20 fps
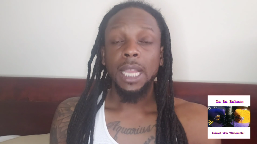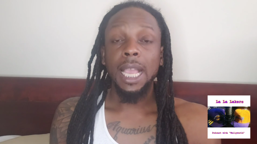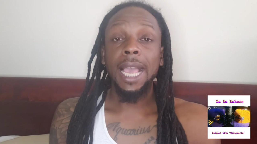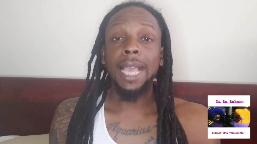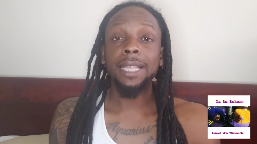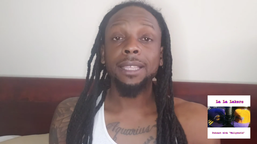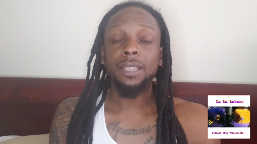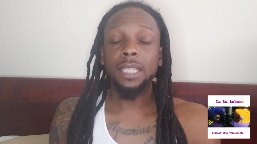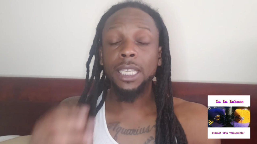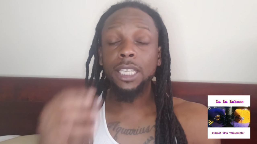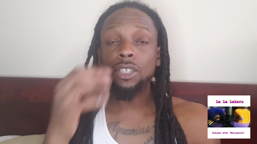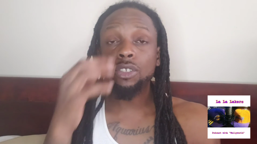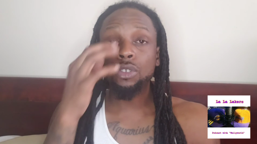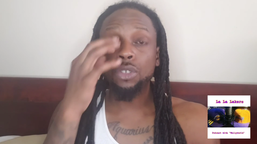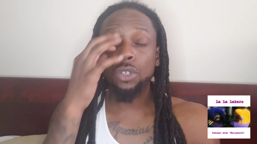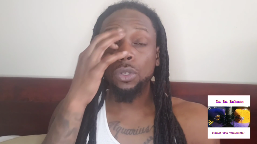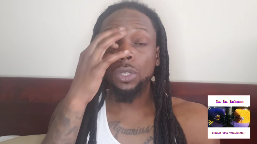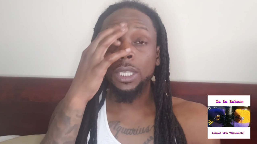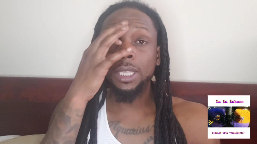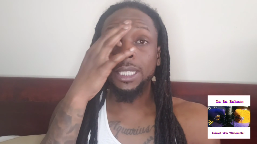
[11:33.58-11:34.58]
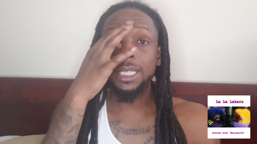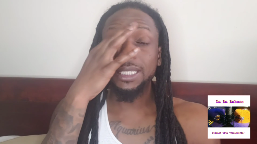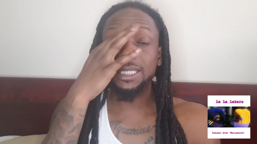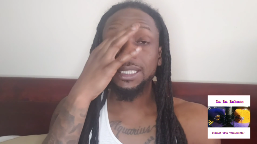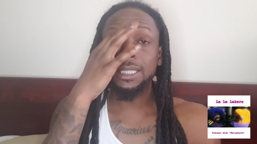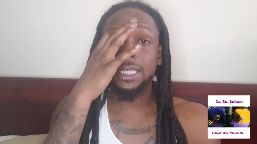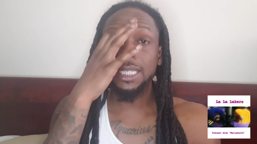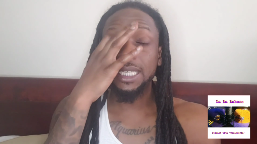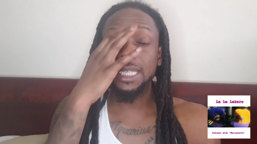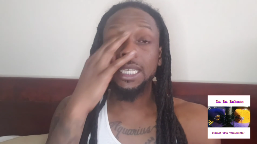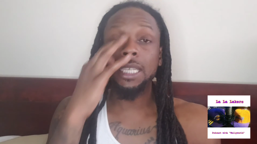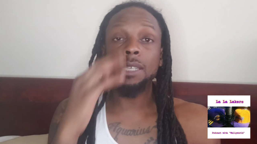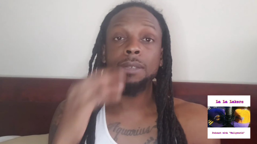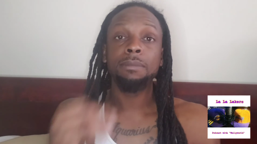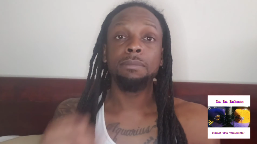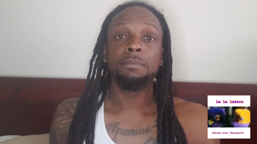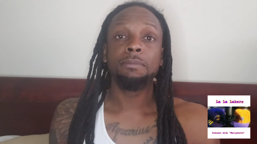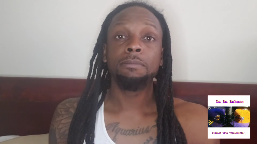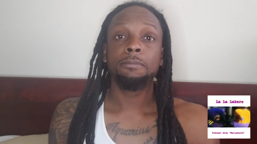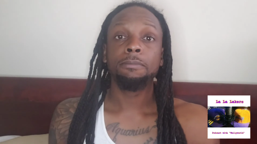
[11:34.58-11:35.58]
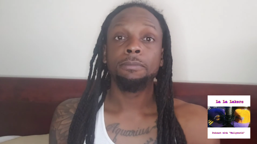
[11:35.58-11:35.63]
I think truly this team